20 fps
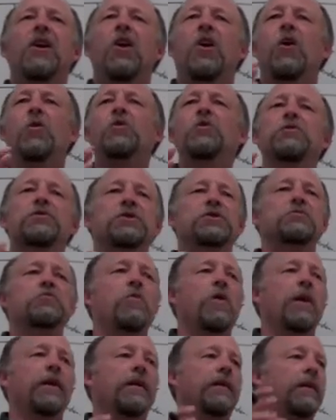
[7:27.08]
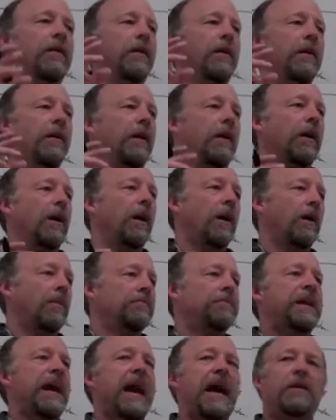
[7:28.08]
oh, you just want
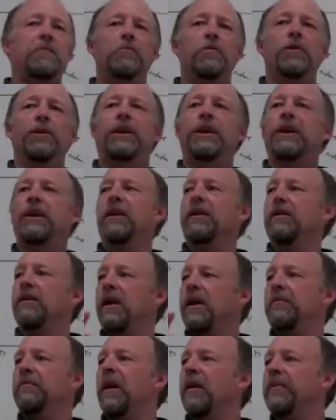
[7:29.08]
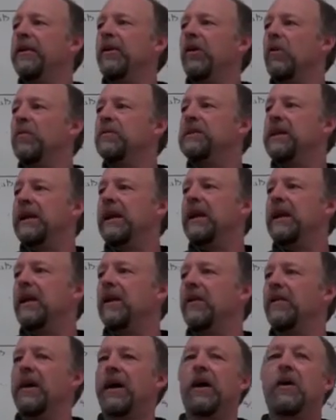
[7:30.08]
um, dad working and, and mom at home taking care
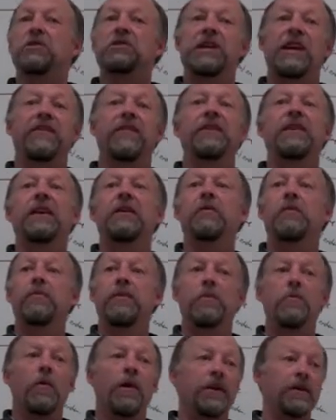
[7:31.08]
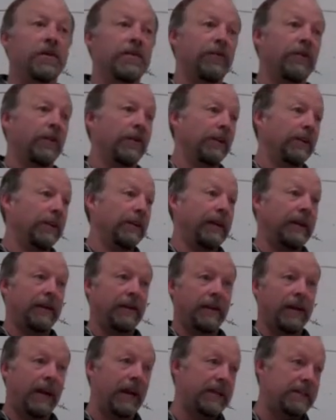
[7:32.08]
of the house. Everything will be wonderful in
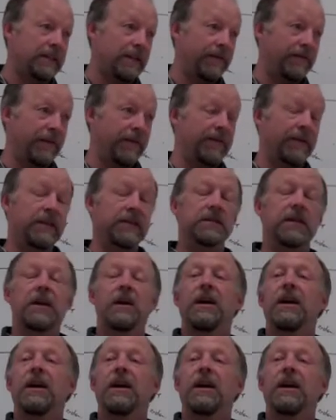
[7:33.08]
the 1950s.